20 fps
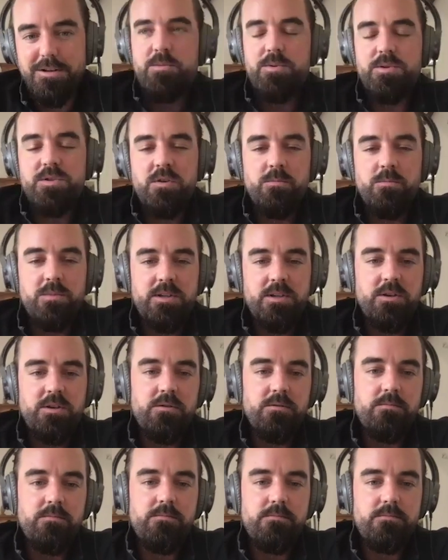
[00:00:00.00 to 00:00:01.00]
presumably
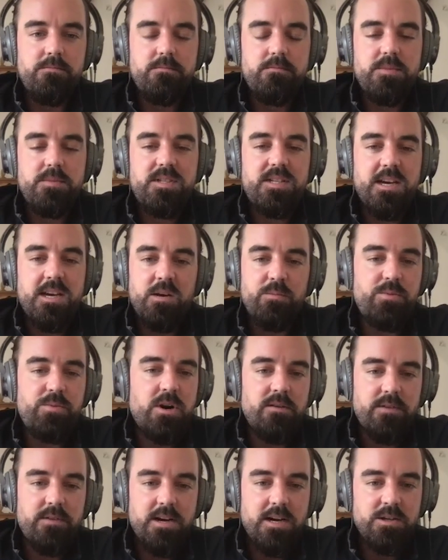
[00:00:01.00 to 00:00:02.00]
you stay in a
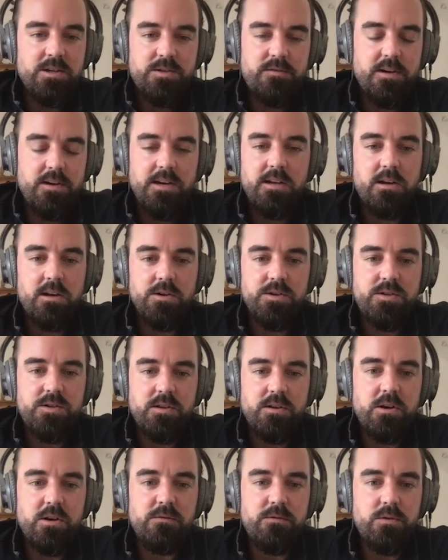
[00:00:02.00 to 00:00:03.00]
private house fairly close to
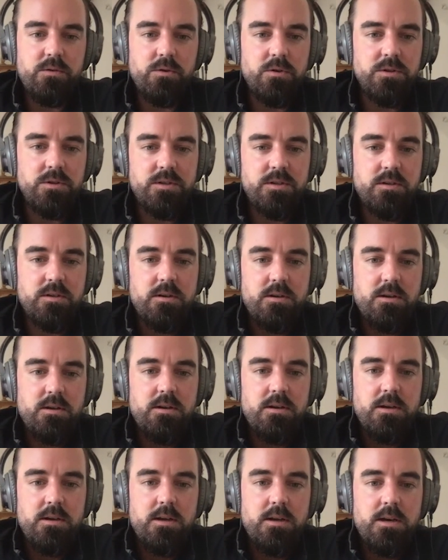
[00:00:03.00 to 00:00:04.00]
the golf course.
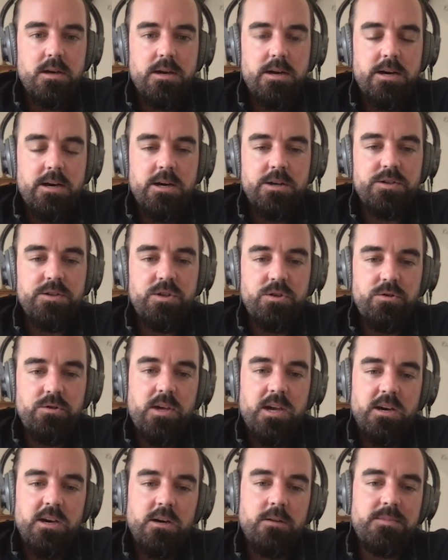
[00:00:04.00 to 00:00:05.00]
Do you
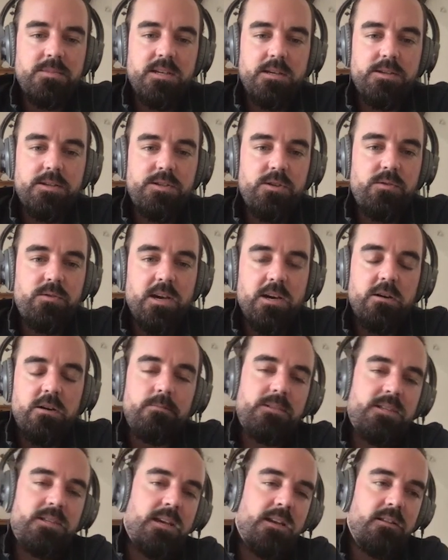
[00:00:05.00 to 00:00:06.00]
get up
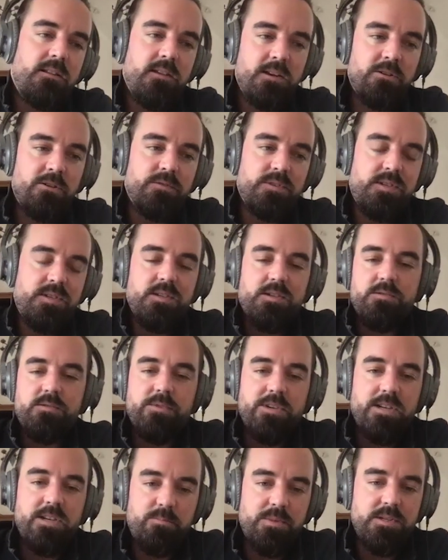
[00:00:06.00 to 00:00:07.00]
to anything? Obviously it's a
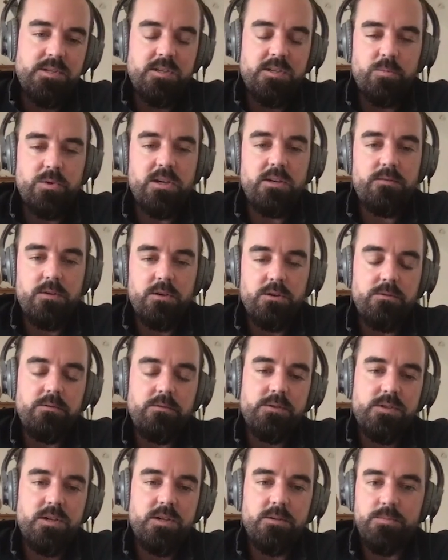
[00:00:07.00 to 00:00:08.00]
really busy week for you in
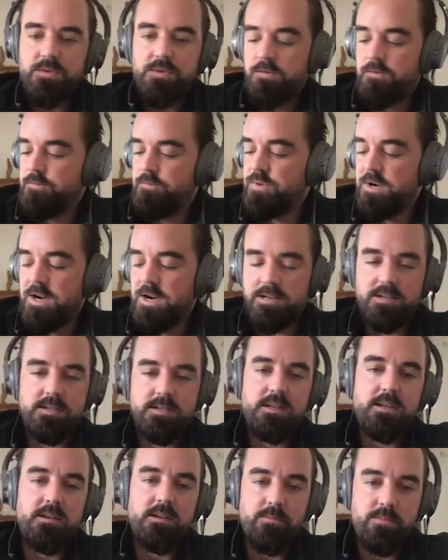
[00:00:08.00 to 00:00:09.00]
terms of
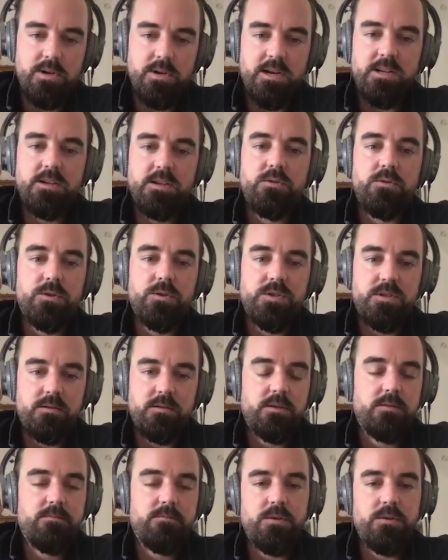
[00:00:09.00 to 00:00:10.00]
practicing and playing the course. And
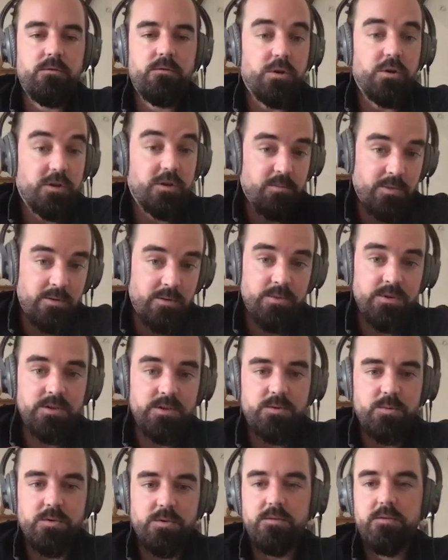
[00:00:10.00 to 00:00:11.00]
you've got
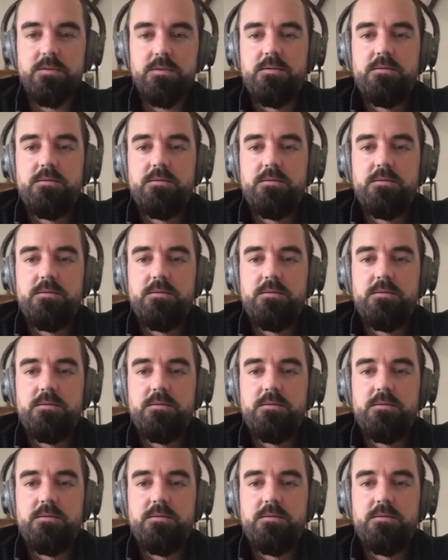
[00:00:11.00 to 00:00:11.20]
commitments with